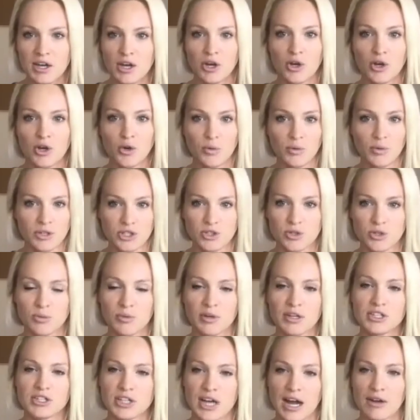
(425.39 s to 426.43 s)
who would you
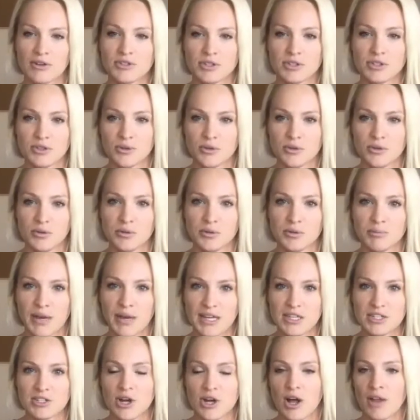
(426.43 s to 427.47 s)
reach out to
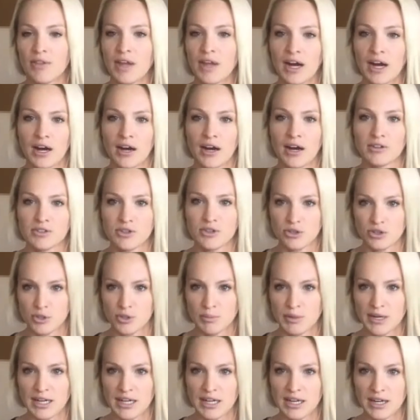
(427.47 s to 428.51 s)
based on their social
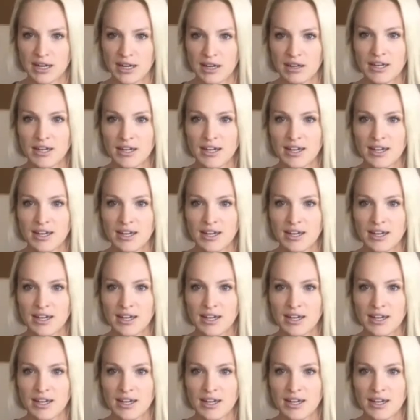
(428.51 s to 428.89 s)
media